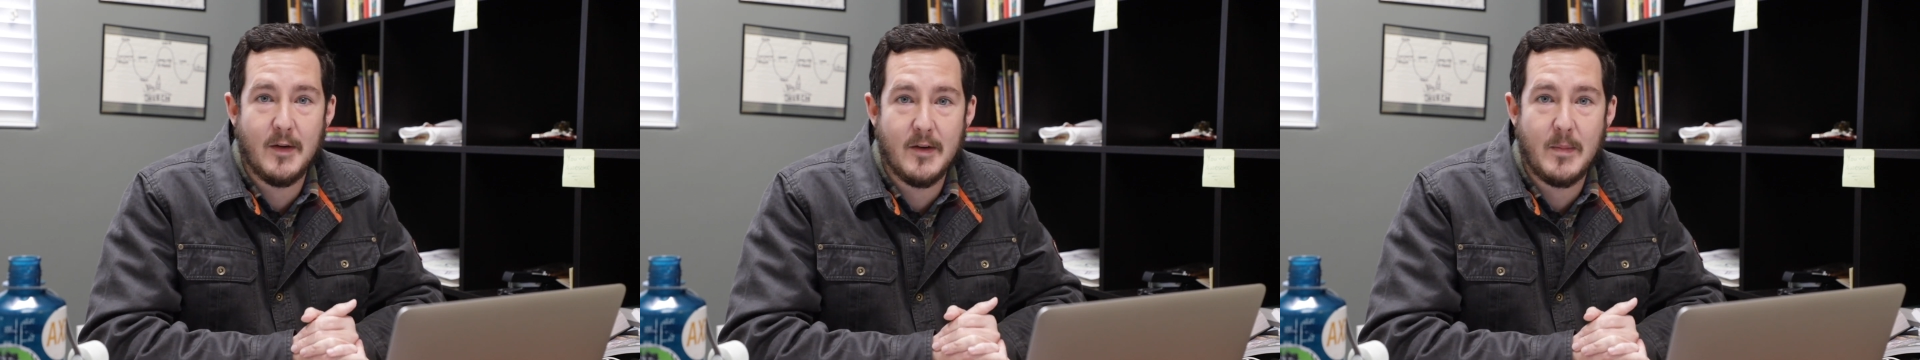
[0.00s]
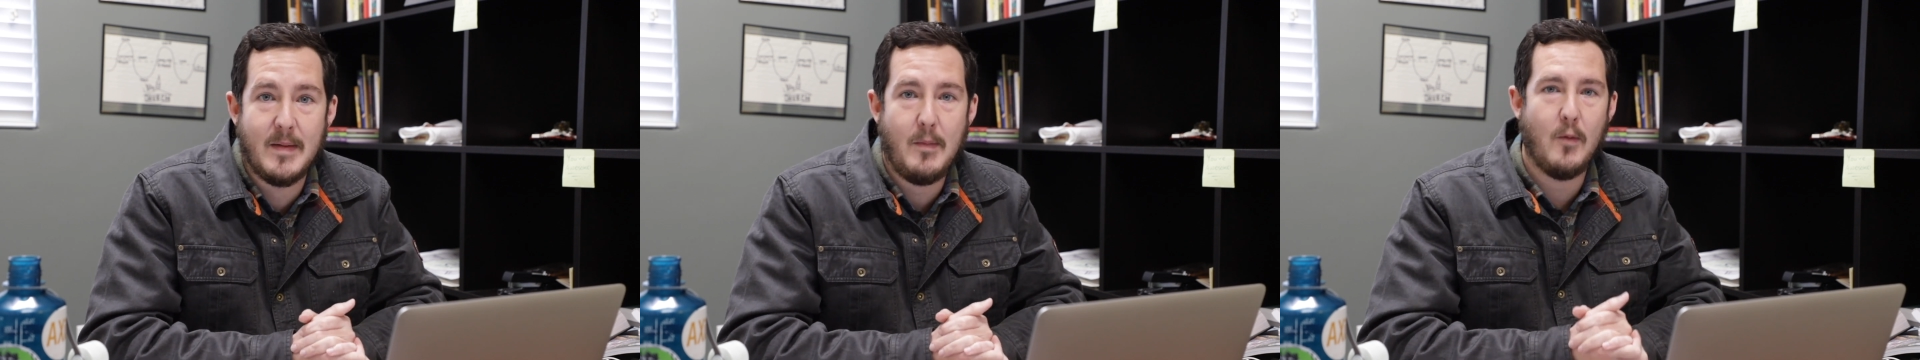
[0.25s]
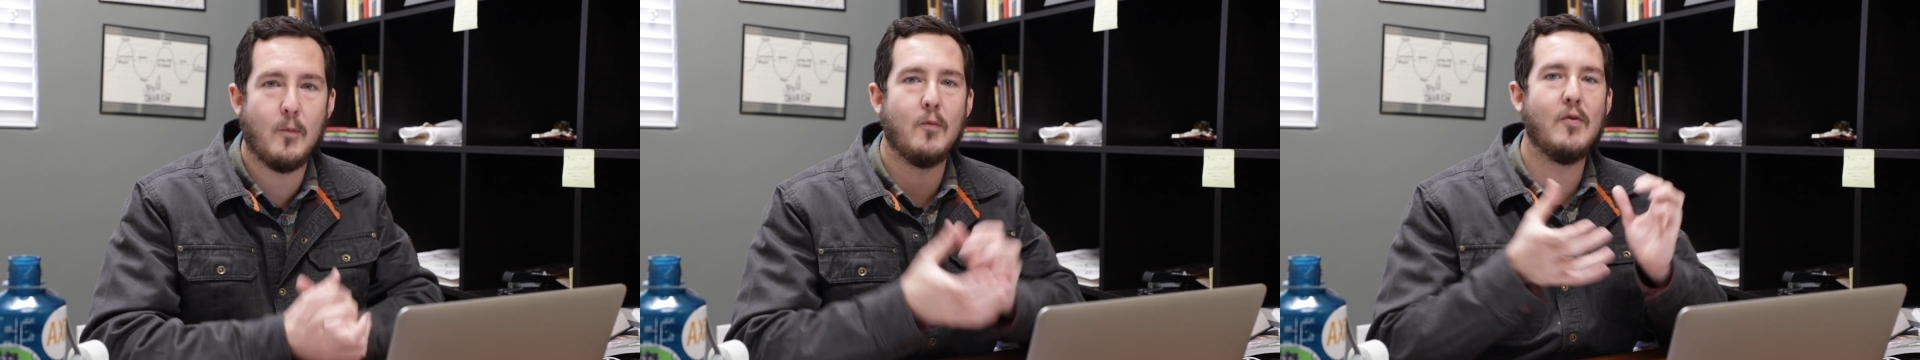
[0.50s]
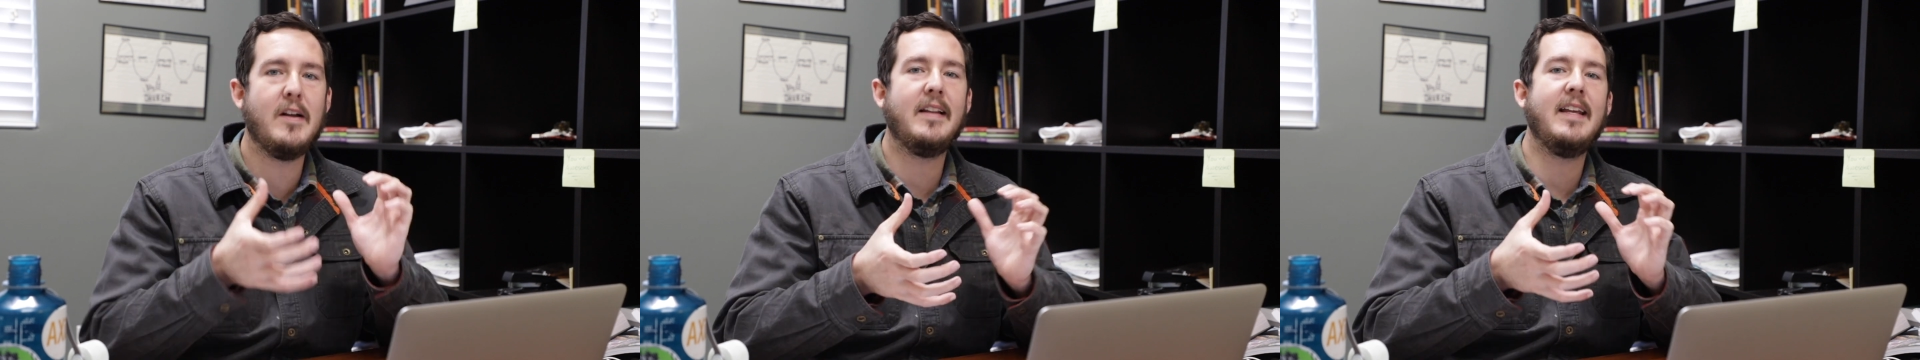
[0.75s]
to other people
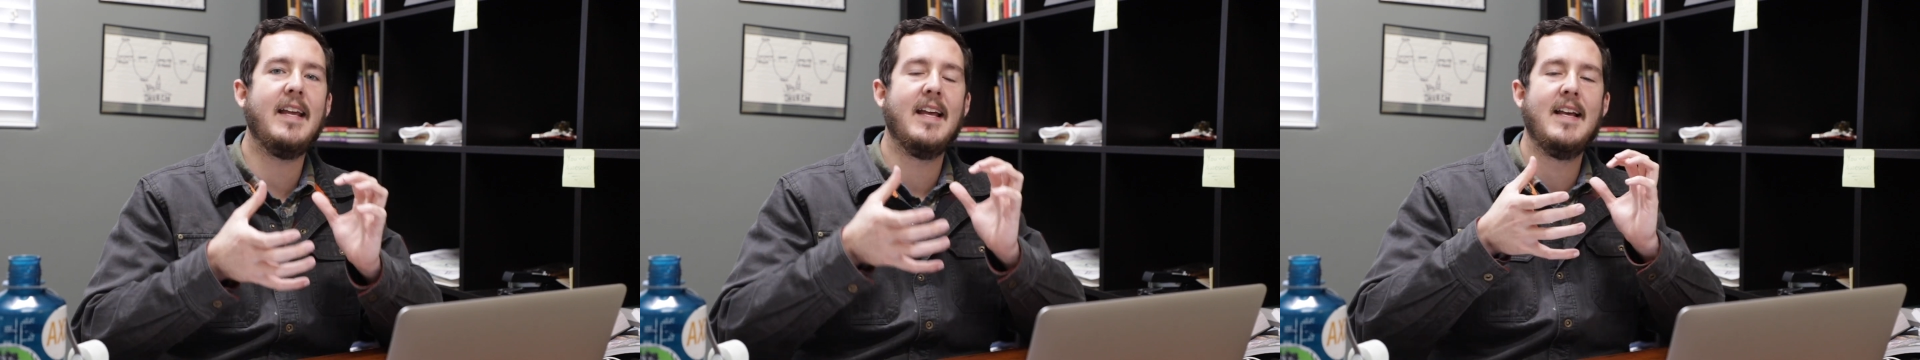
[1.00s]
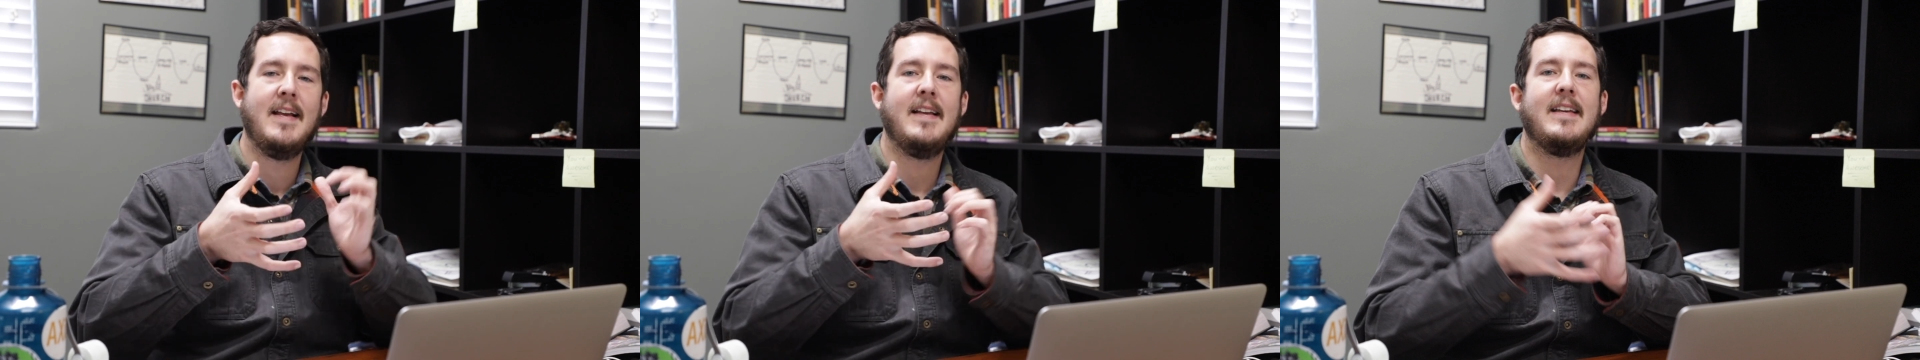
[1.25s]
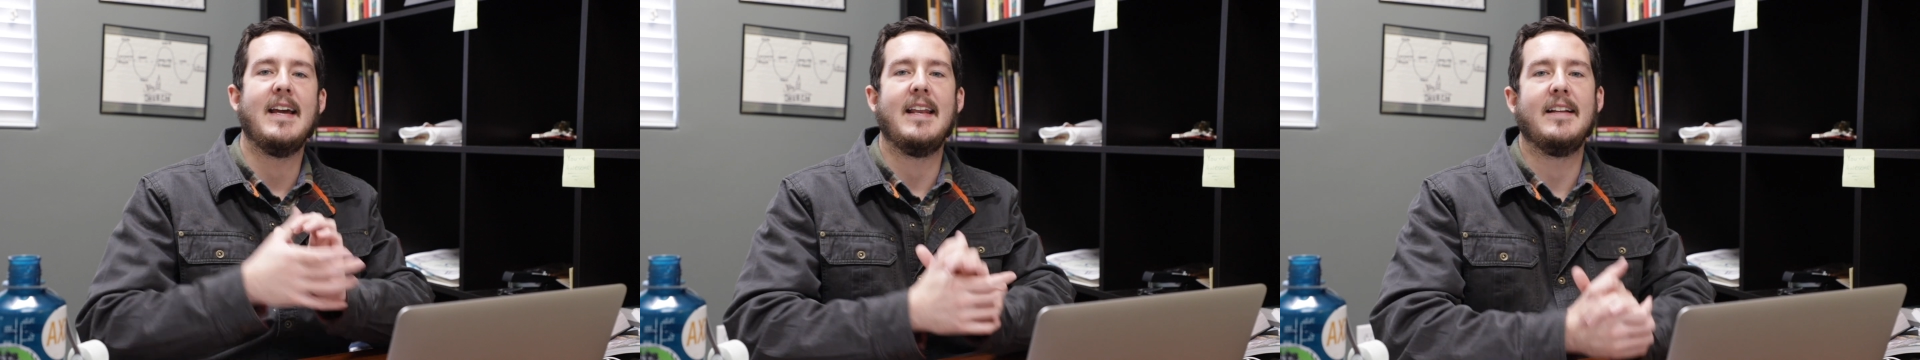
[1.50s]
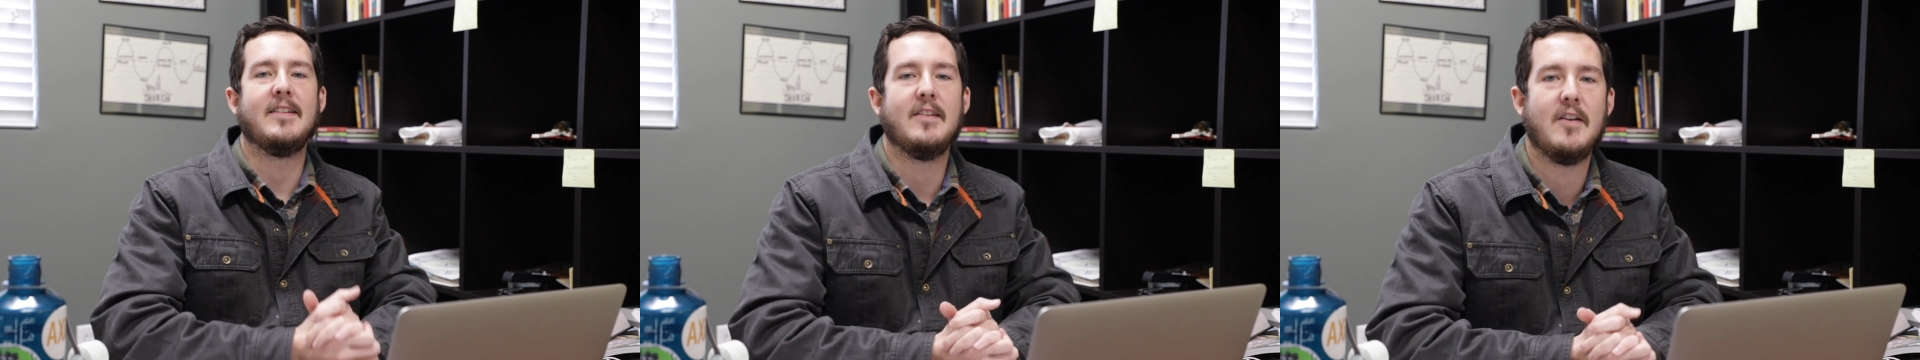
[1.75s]
and really
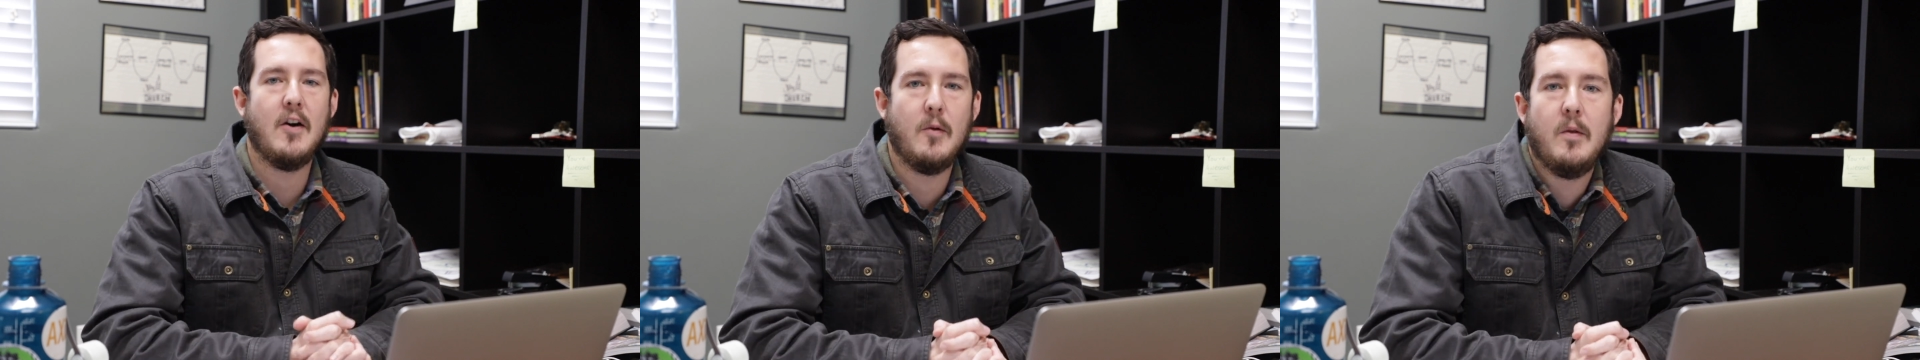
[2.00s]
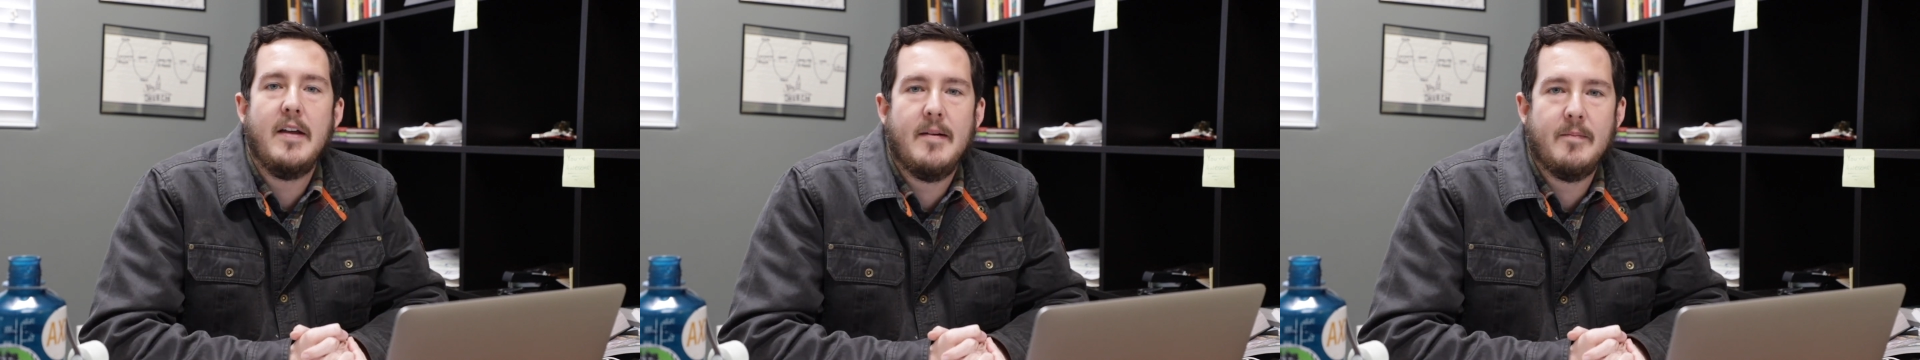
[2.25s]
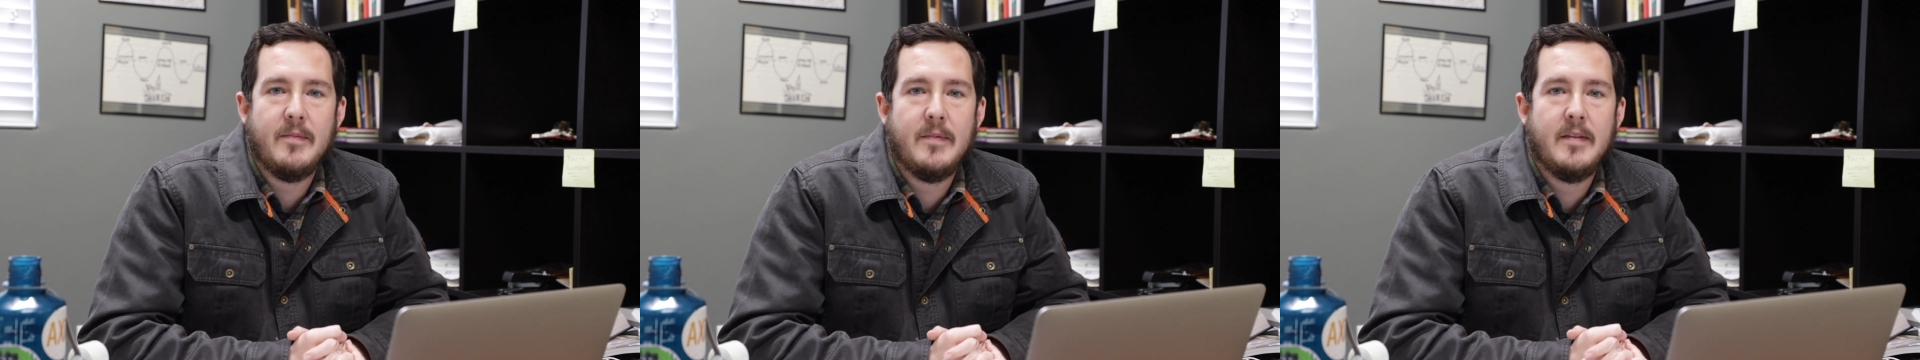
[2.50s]
getting to know them.